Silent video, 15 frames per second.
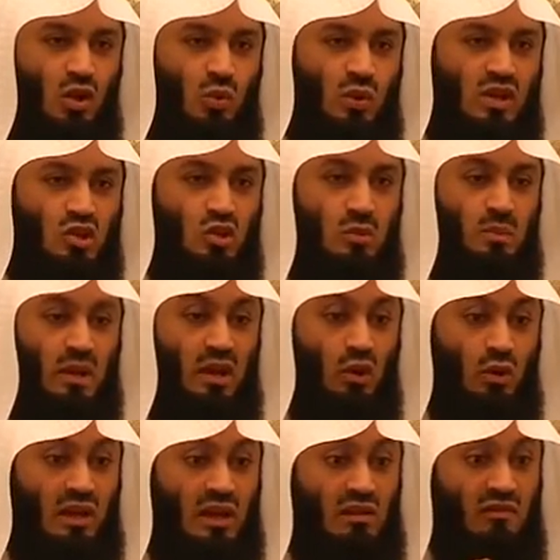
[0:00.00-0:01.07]
we should be
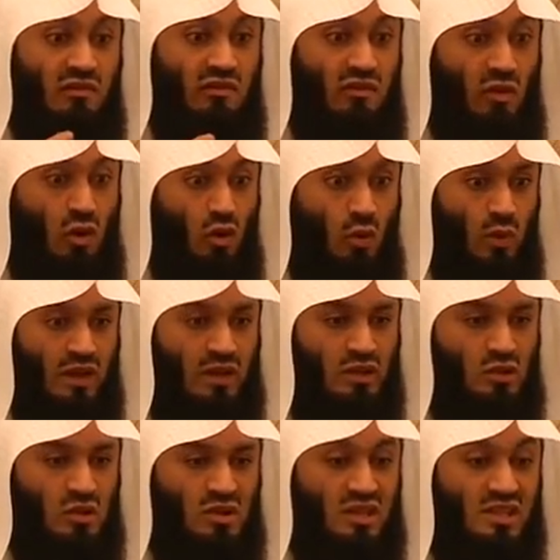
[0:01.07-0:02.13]
looking
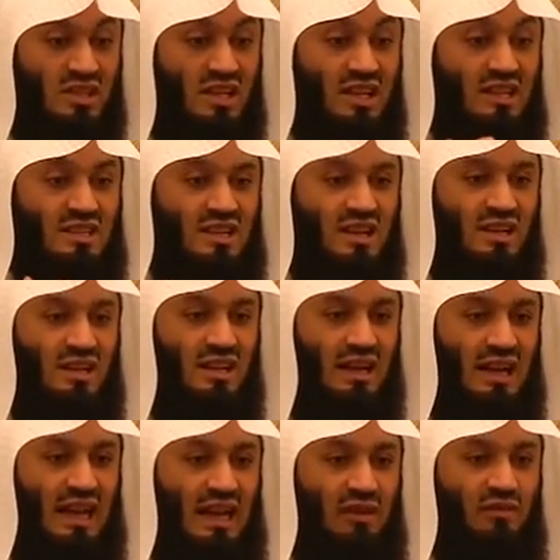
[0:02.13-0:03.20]
forward to this eternal
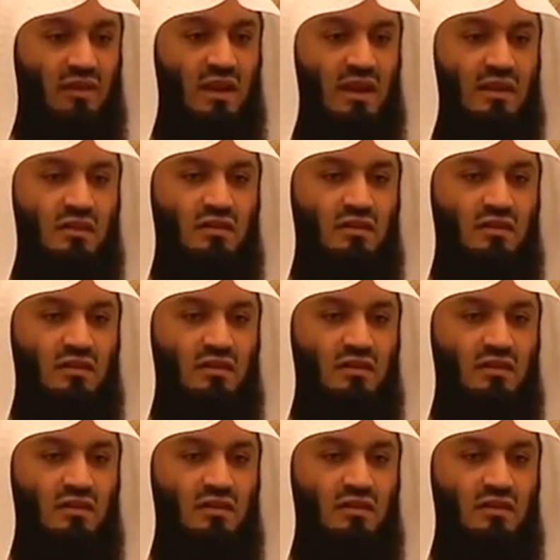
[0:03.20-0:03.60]
life